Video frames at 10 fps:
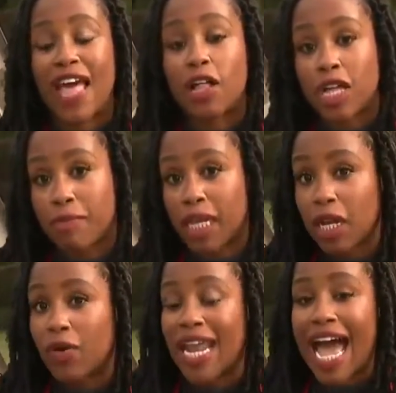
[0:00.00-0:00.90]
of El
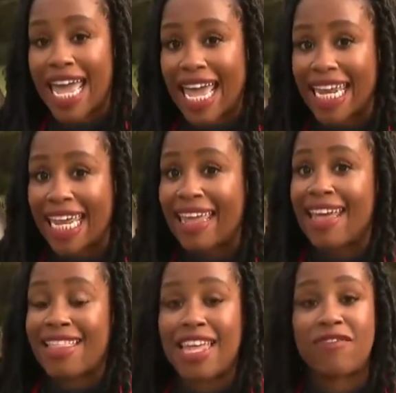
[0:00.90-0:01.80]
Camino and I-80,
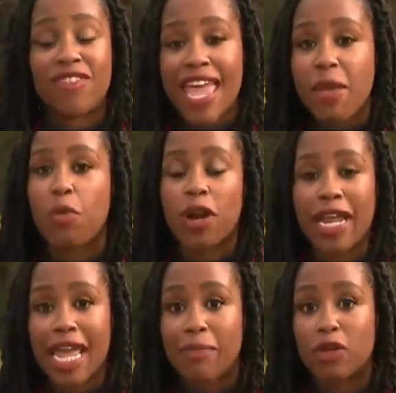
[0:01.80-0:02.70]
that if they
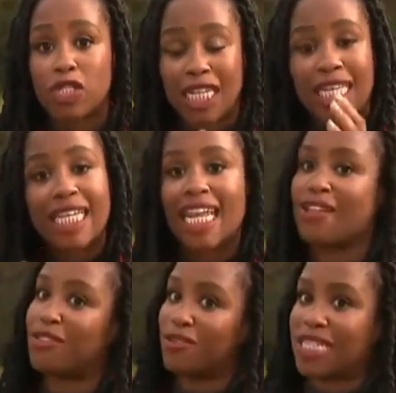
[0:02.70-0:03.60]
weren't able to clean
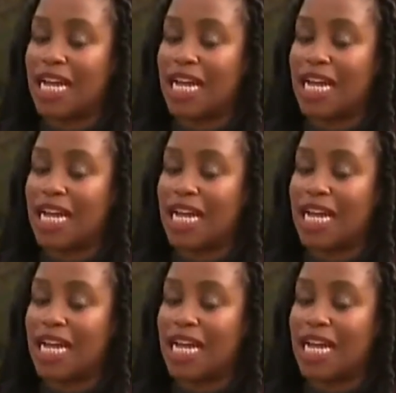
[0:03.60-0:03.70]
out those